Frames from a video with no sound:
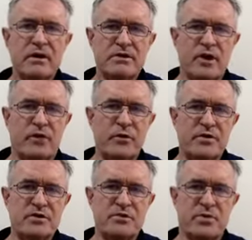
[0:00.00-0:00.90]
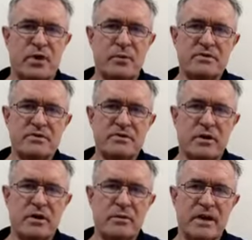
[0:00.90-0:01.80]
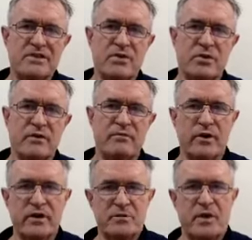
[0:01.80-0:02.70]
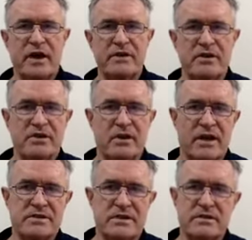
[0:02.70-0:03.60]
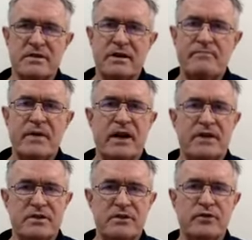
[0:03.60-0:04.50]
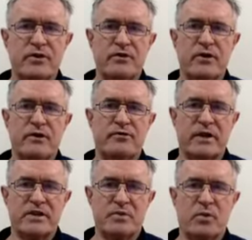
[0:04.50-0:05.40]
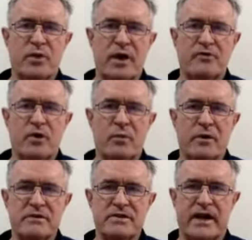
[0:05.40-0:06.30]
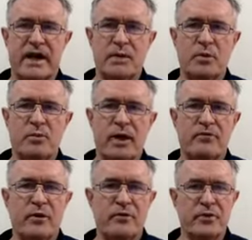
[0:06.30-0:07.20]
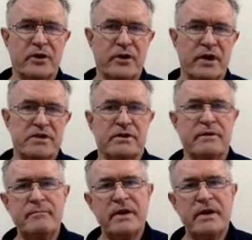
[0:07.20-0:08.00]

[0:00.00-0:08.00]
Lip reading: solve the business problems, and so on amongst all the various planned digital assets, and deliver a very flexible platform and scalable platform for integration.